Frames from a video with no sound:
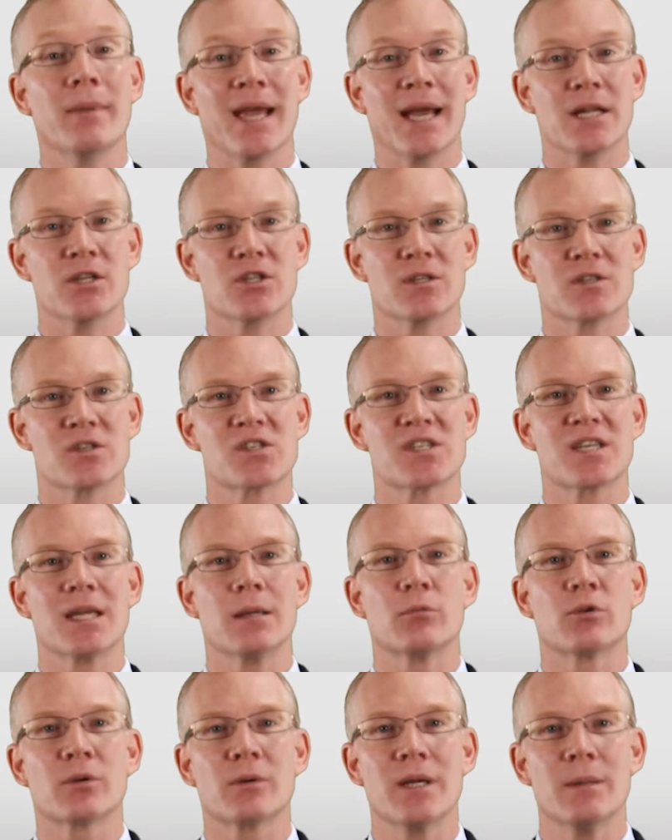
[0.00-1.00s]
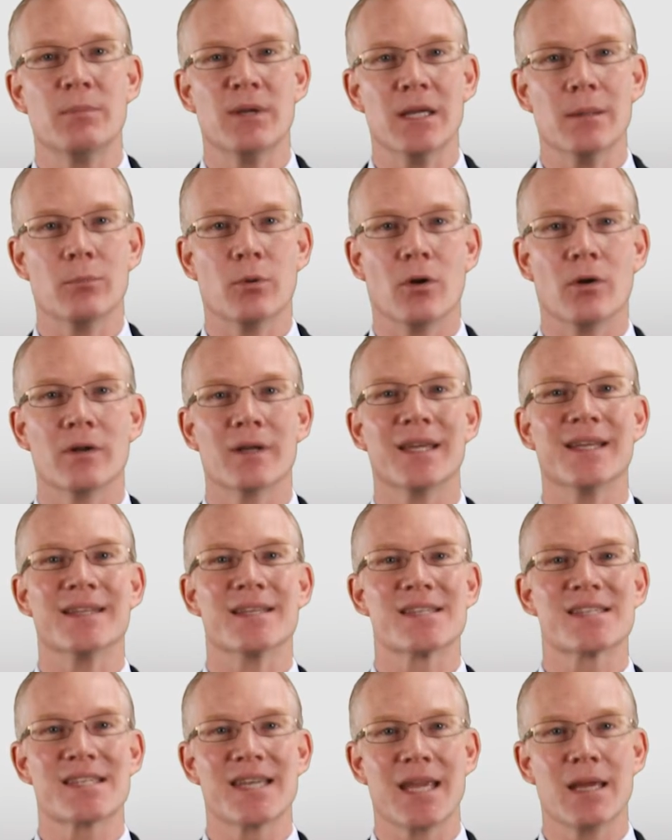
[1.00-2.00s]
imagine the same three people in
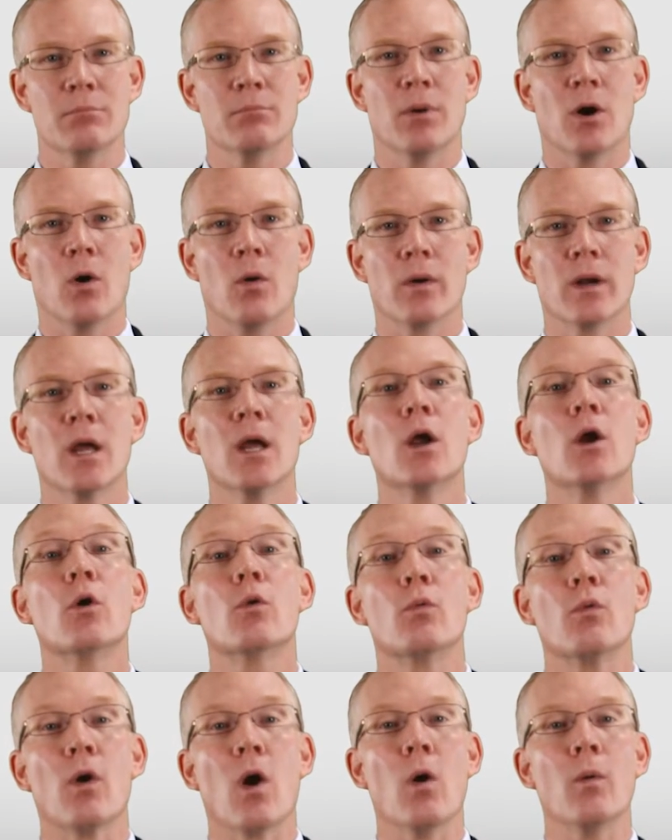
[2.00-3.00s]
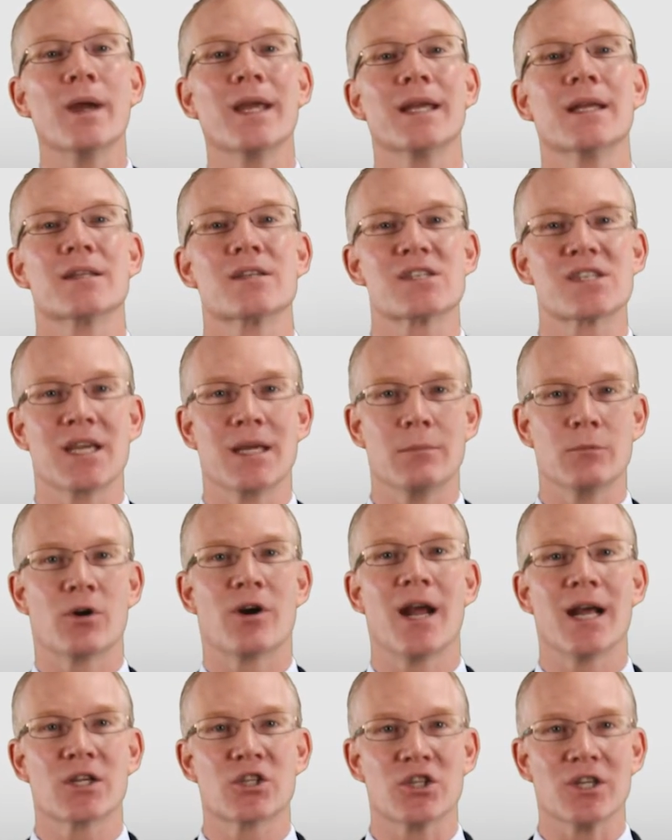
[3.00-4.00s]
the same boat, rowing in the same
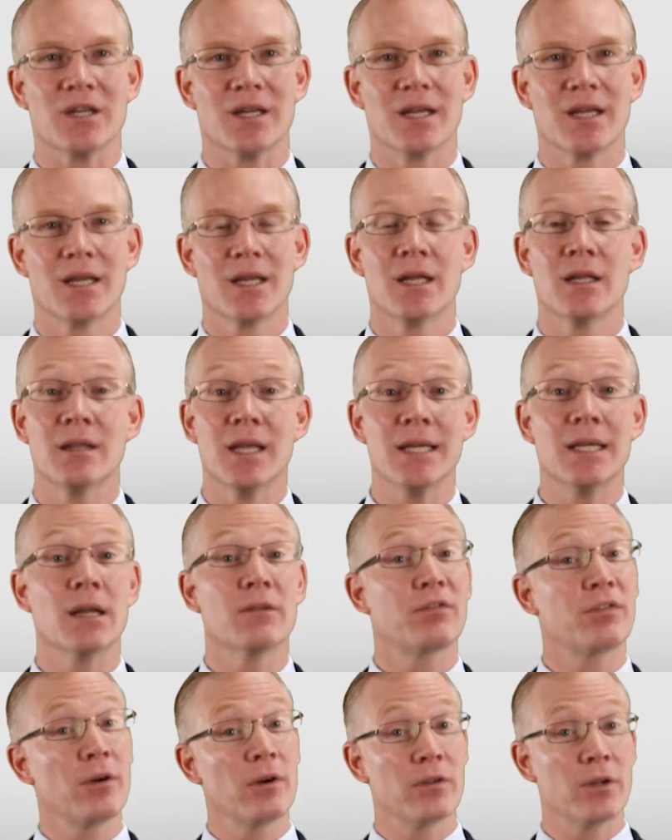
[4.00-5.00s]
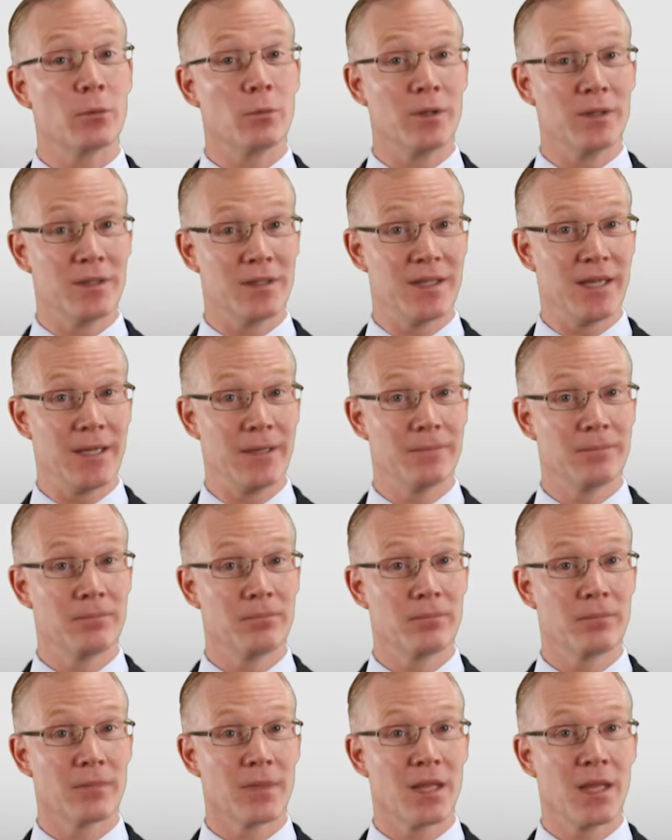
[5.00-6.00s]
direction. They'd get further, wouldn't they?
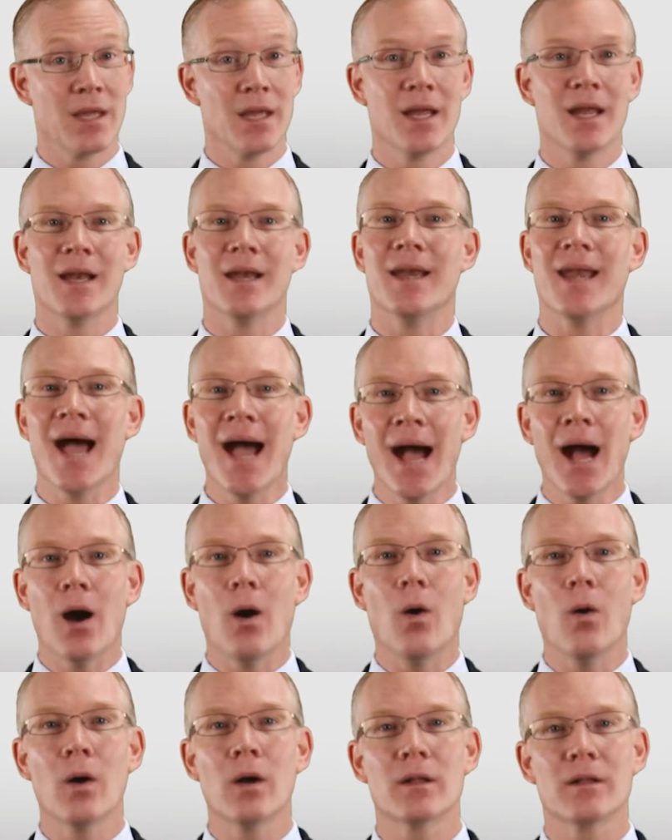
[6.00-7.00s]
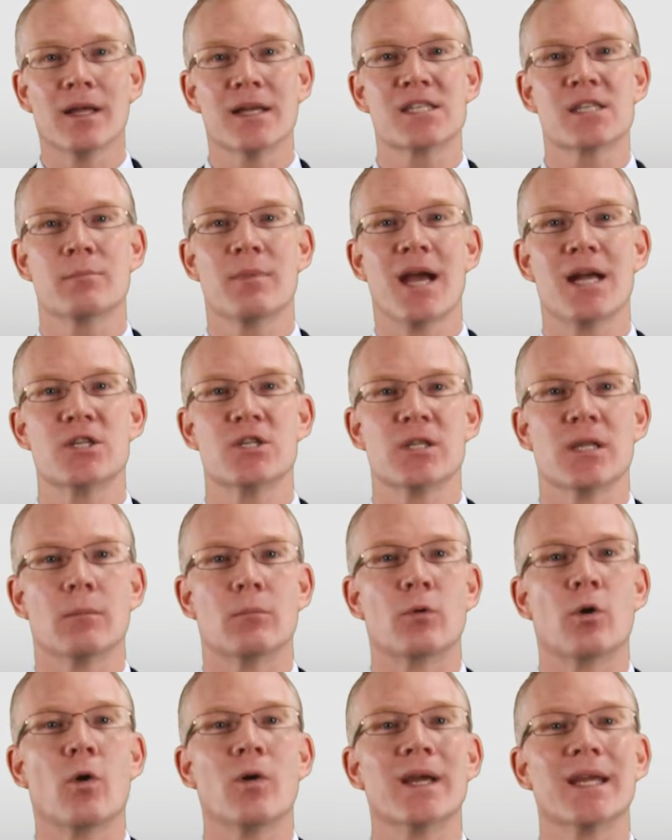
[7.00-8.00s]
Now, let's imagine
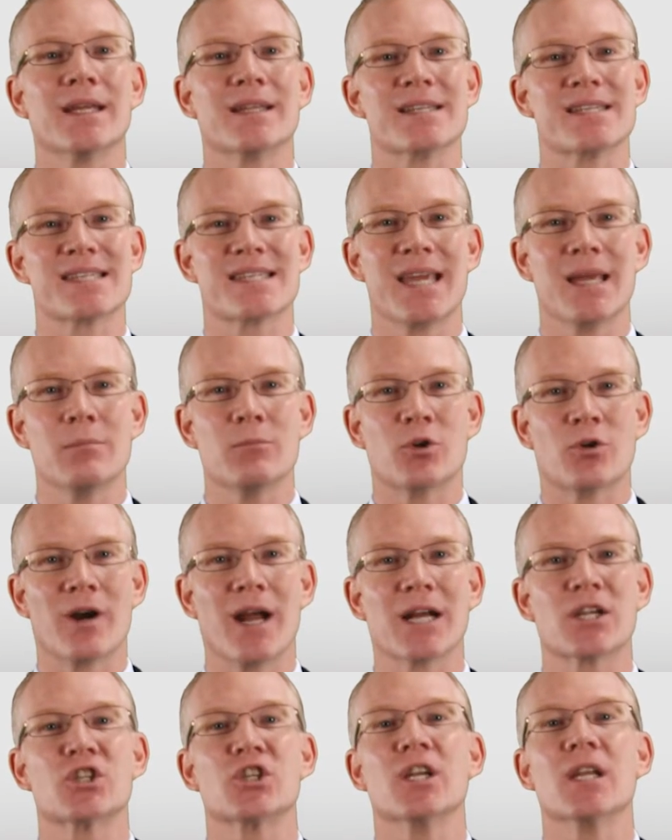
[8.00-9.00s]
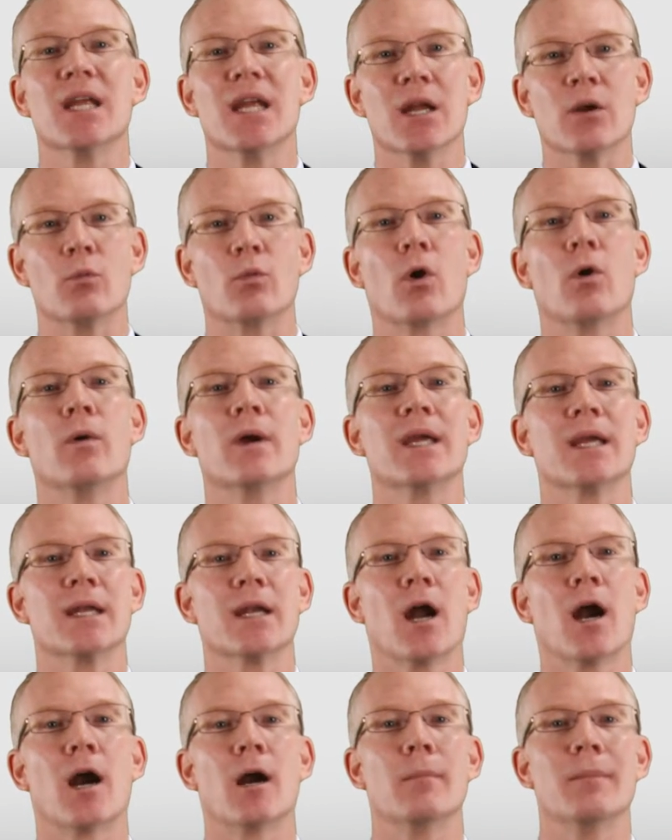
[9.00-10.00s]
them rowing in the same direction and rowing in
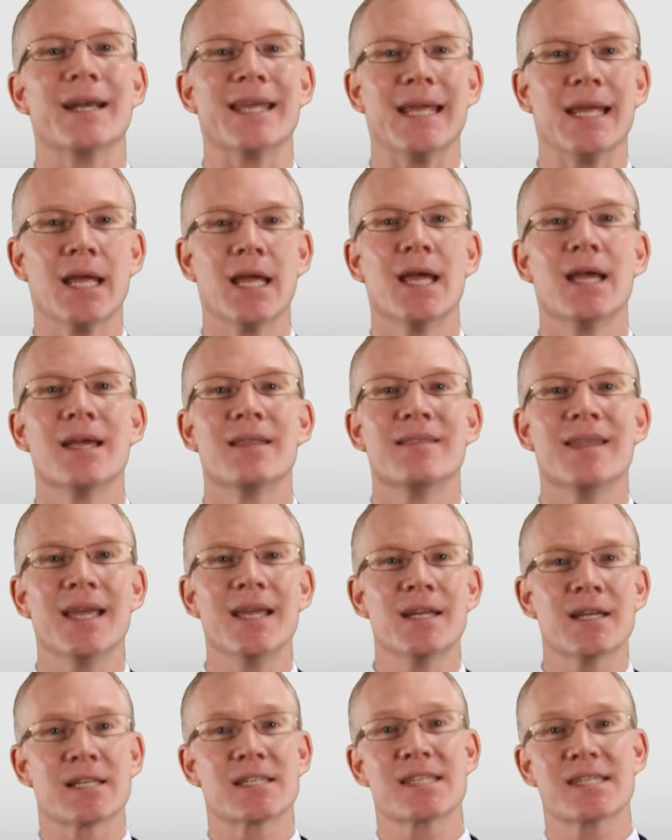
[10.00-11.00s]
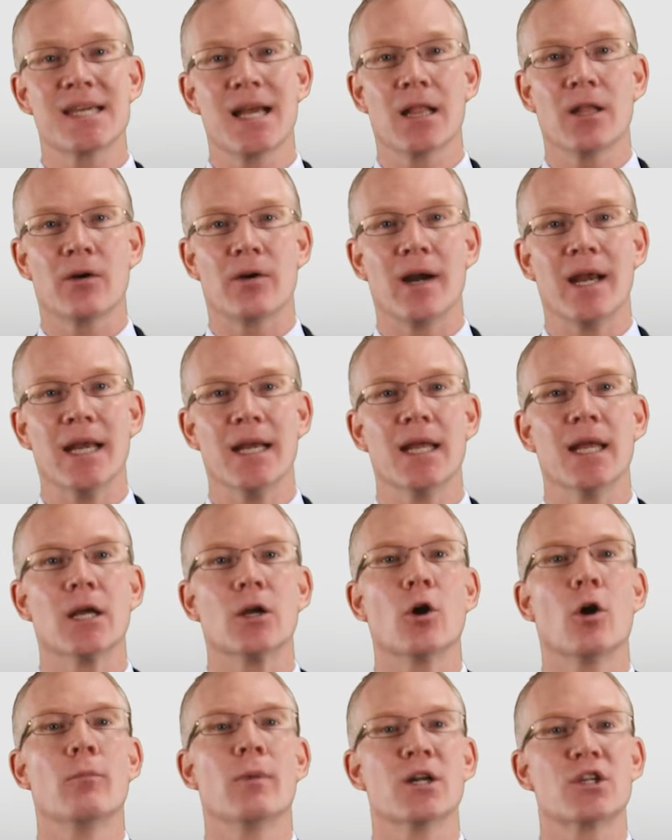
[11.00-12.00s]
harmony. They'd accelerate and
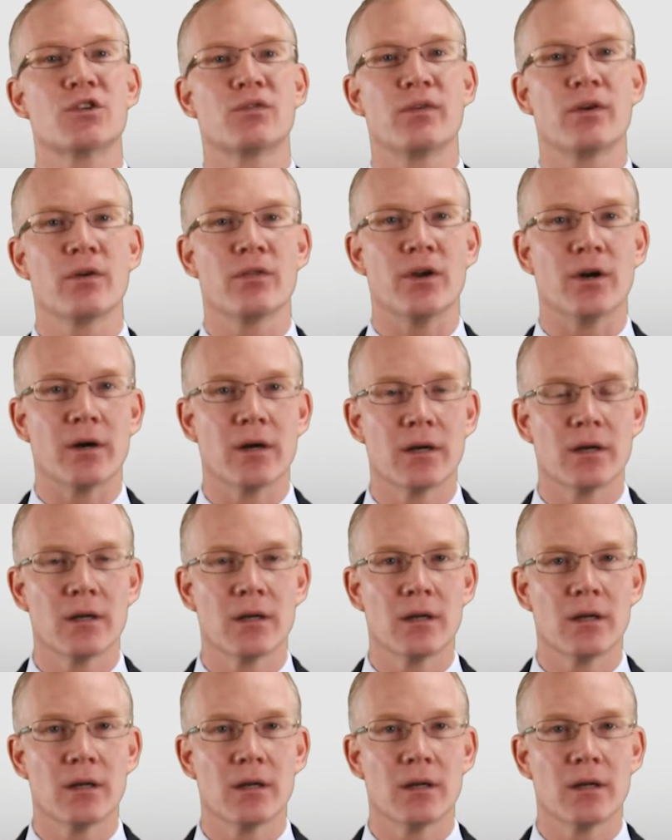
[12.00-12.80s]
go much further.